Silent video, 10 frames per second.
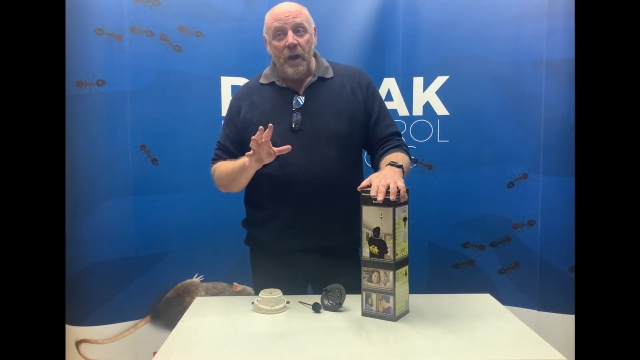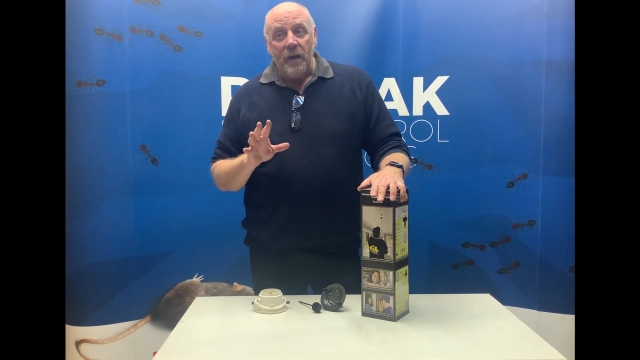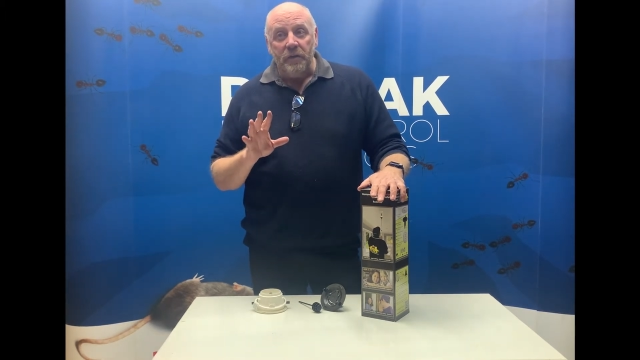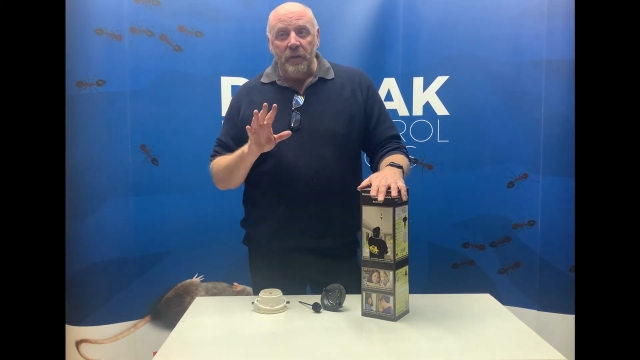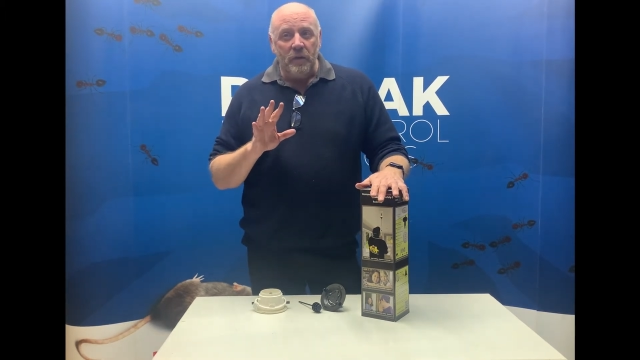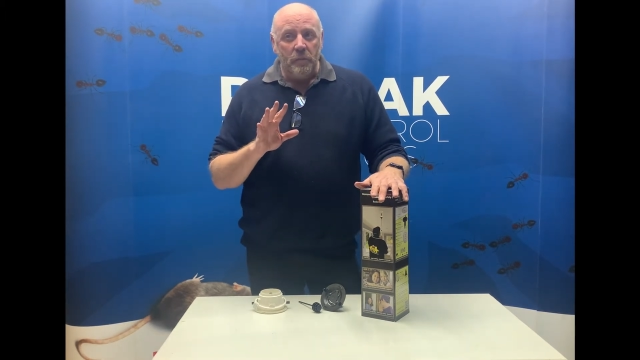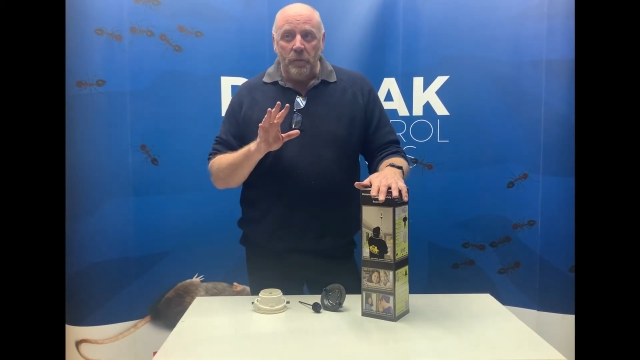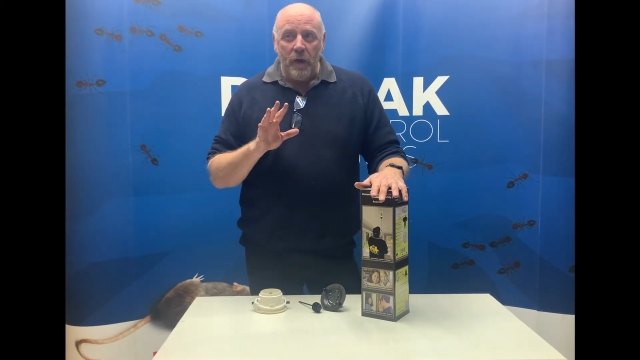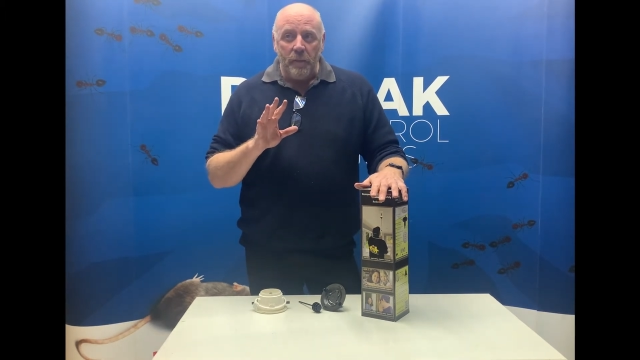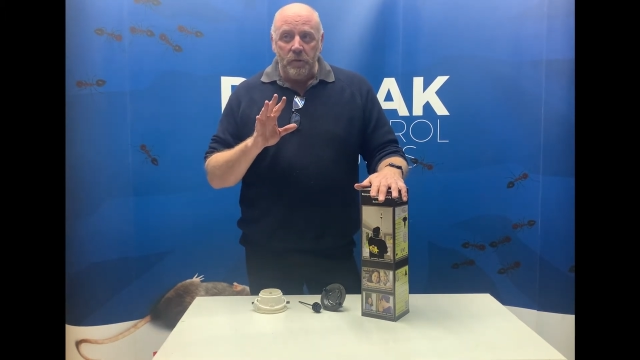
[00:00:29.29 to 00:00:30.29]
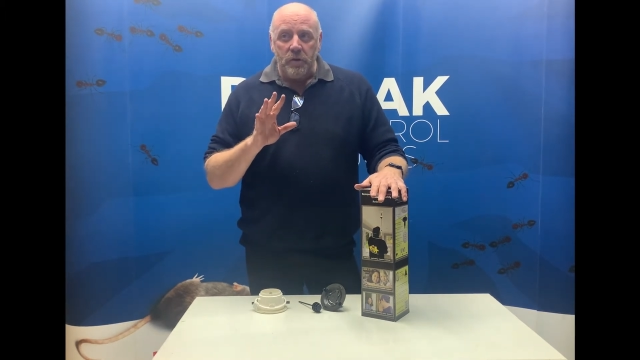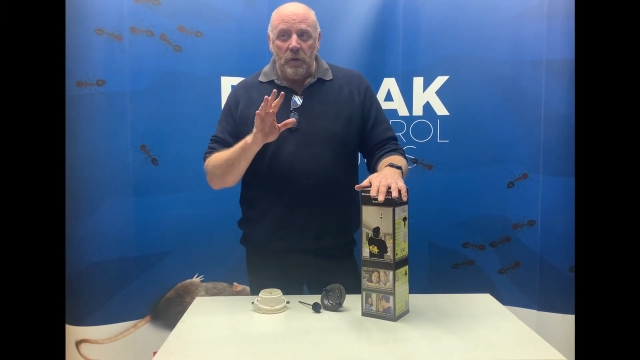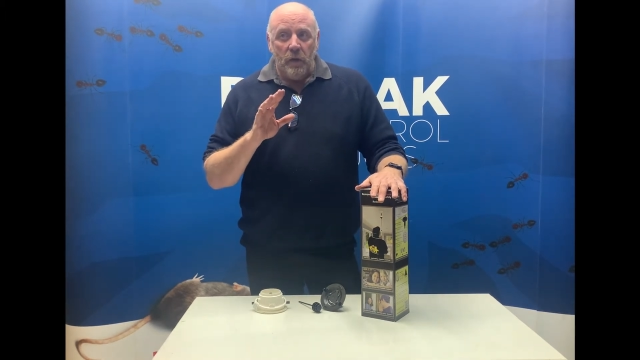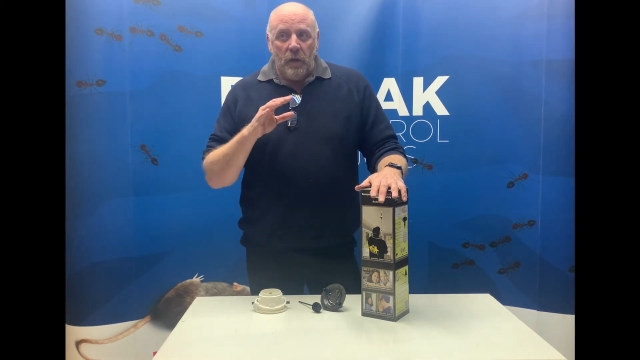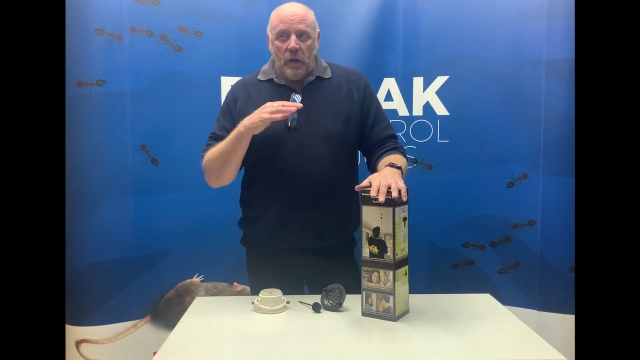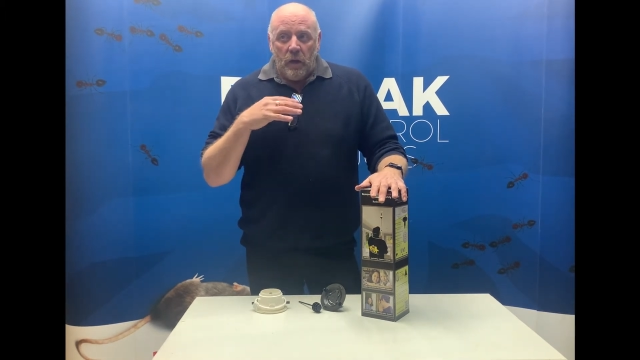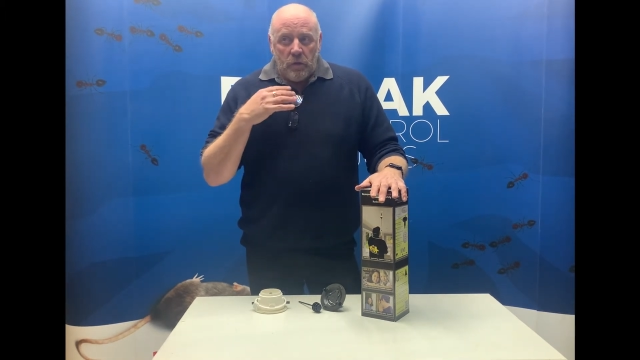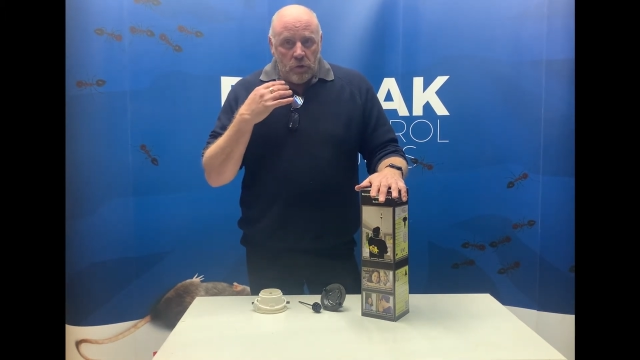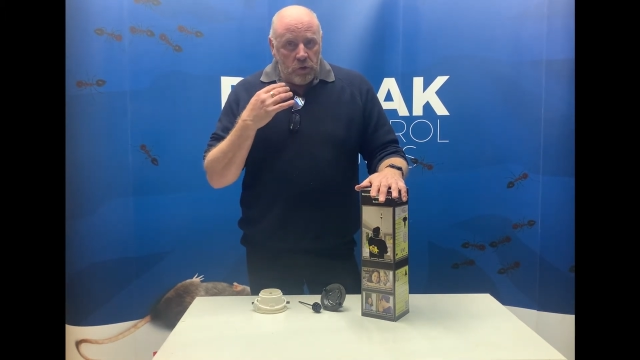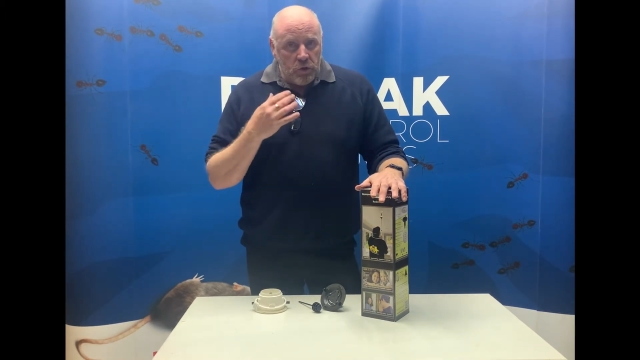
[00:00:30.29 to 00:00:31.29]
I think that perhaps
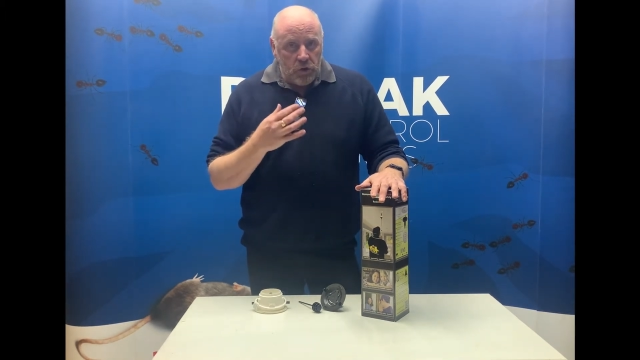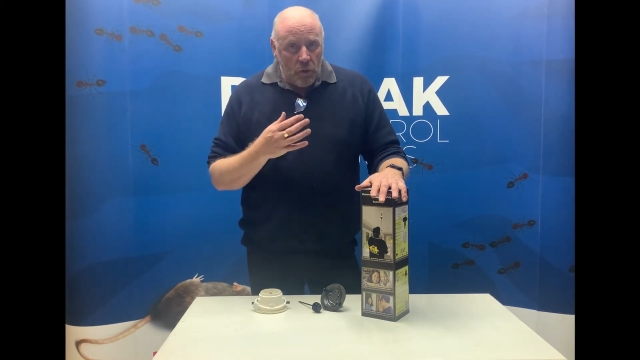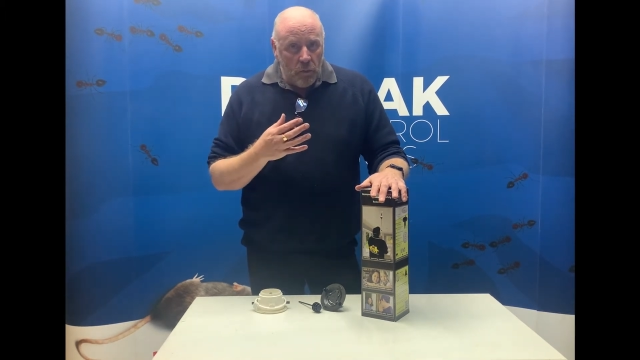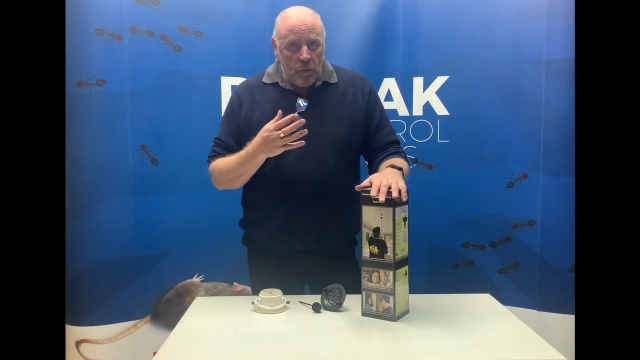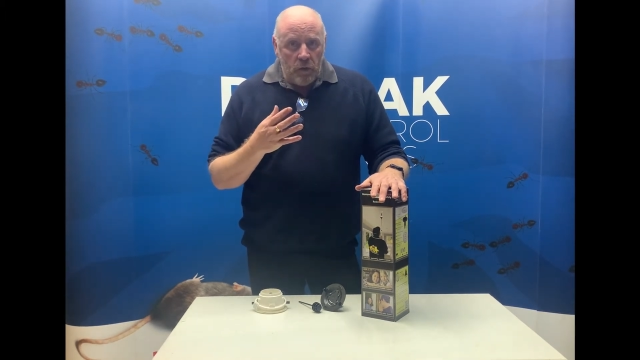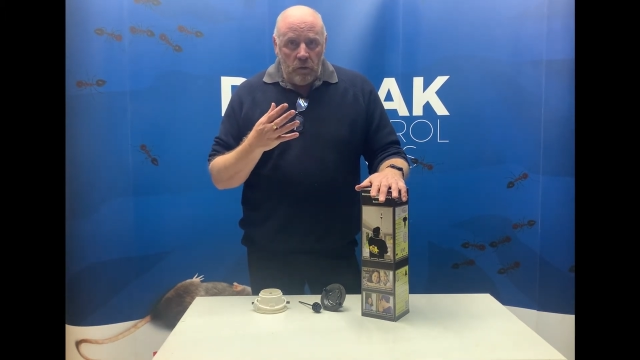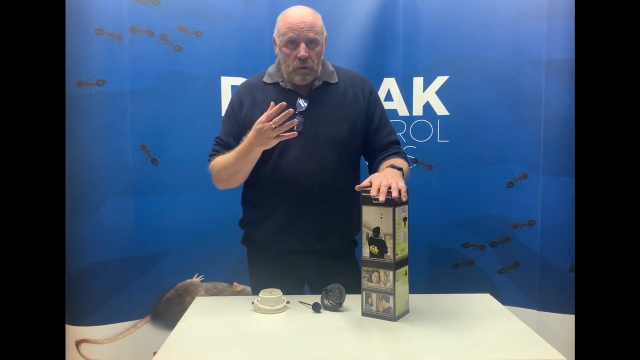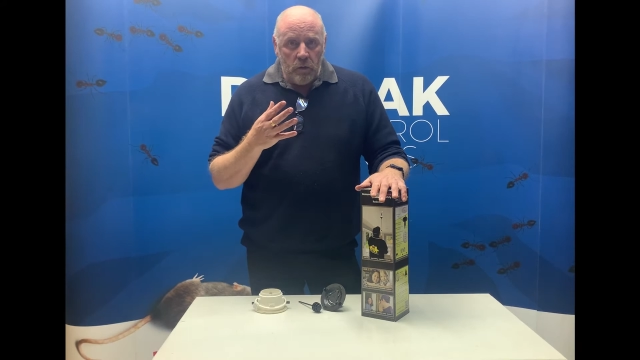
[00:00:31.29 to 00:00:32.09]
some